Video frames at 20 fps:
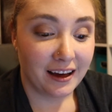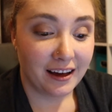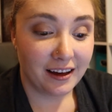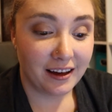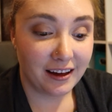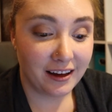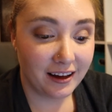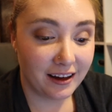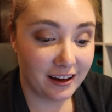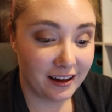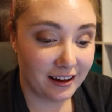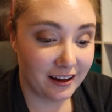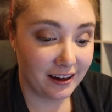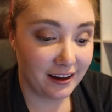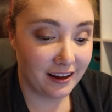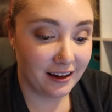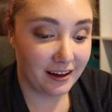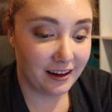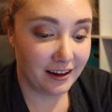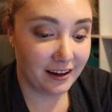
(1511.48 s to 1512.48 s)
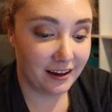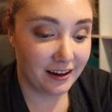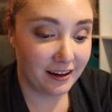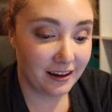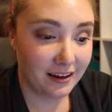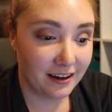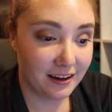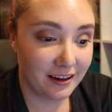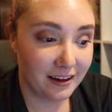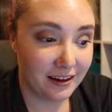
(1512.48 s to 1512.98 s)

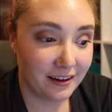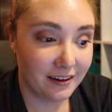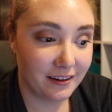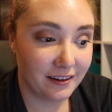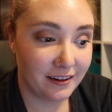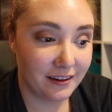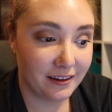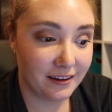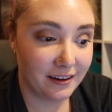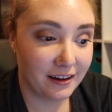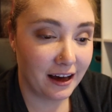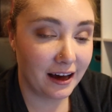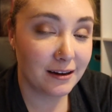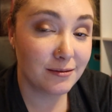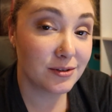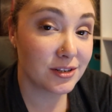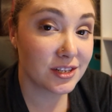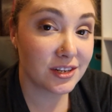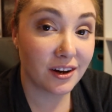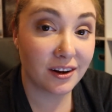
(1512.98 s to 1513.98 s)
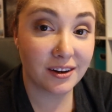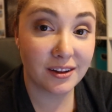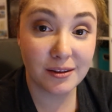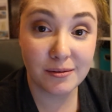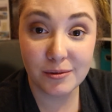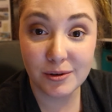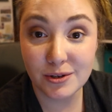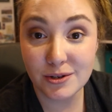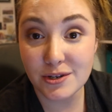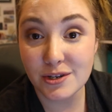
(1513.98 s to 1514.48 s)
I'm just not in
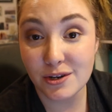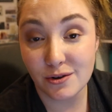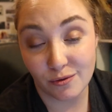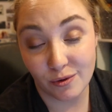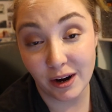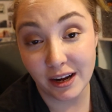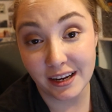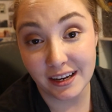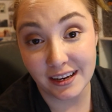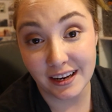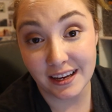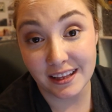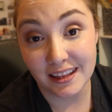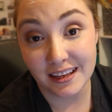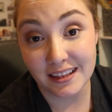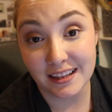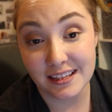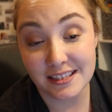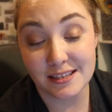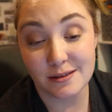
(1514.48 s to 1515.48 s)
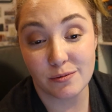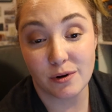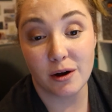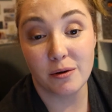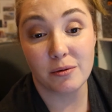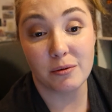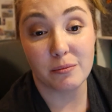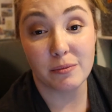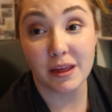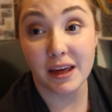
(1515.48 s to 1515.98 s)
the mood to write. I think that's the
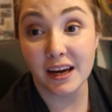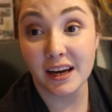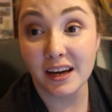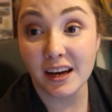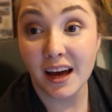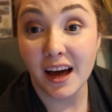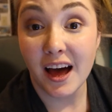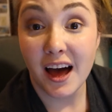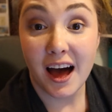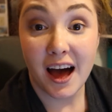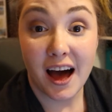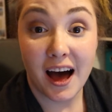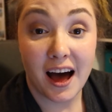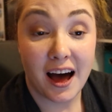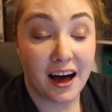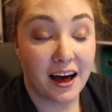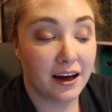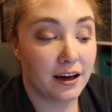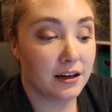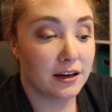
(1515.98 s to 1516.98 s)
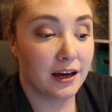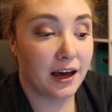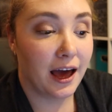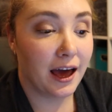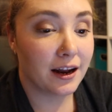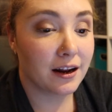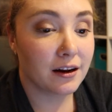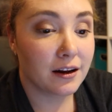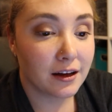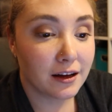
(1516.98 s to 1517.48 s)
problem. Like,
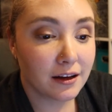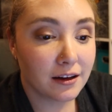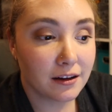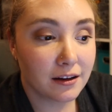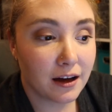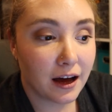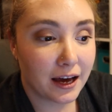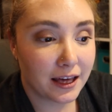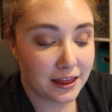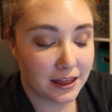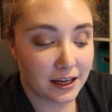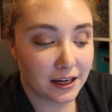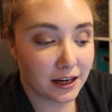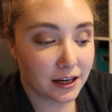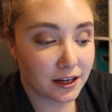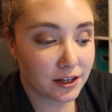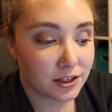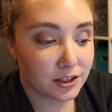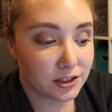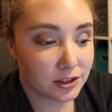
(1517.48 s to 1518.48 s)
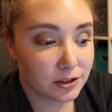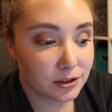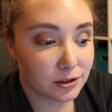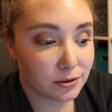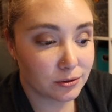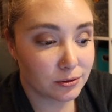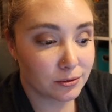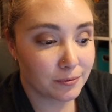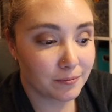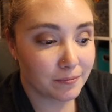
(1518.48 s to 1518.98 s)
editing, I think I could
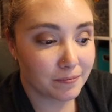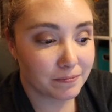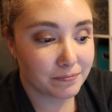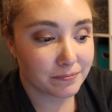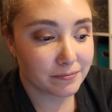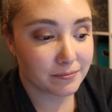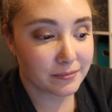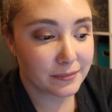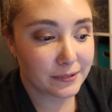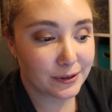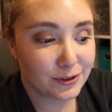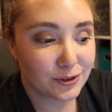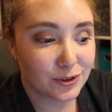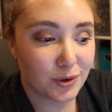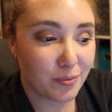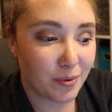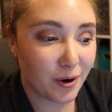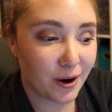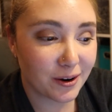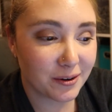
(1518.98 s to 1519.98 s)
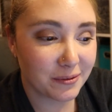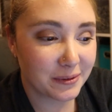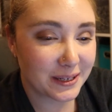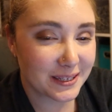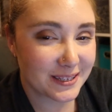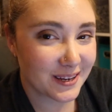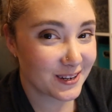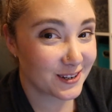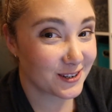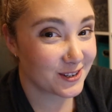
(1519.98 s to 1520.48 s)
do. So part of me
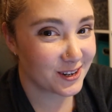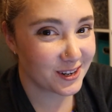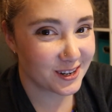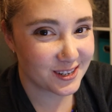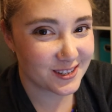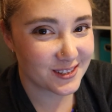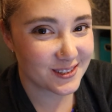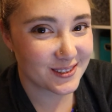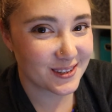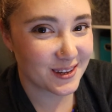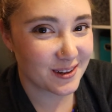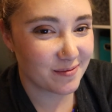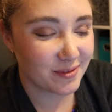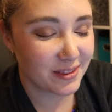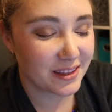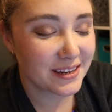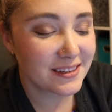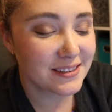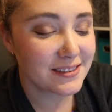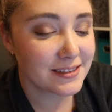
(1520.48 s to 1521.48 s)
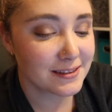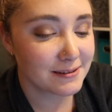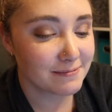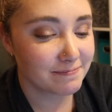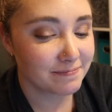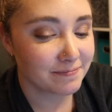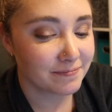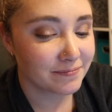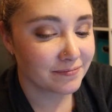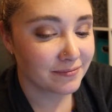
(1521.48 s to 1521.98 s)
is like, should I just skip this?
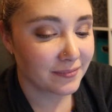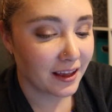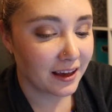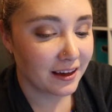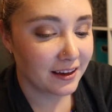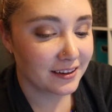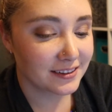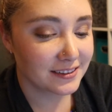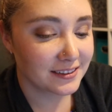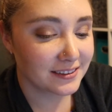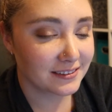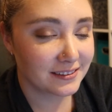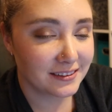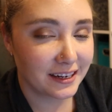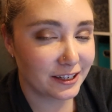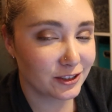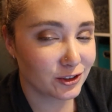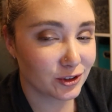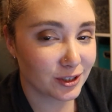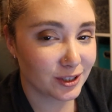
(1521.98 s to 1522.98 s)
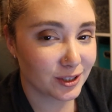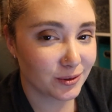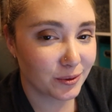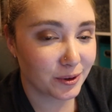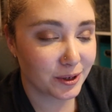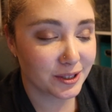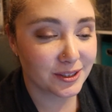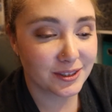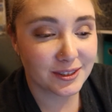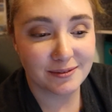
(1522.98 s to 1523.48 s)
Dangerous
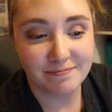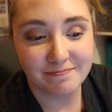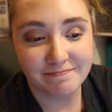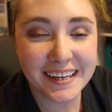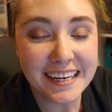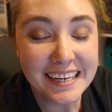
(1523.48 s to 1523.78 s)
words.